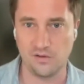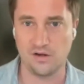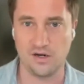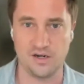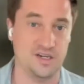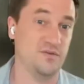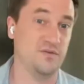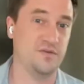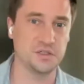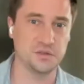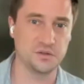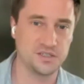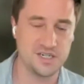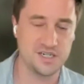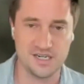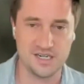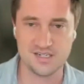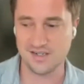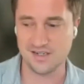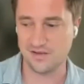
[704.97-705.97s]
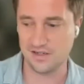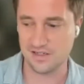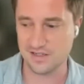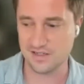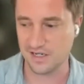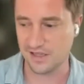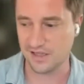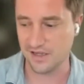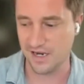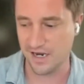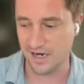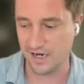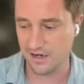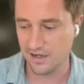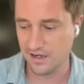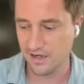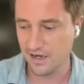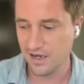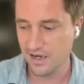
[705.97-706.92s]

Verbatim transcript: like field tests and things like that.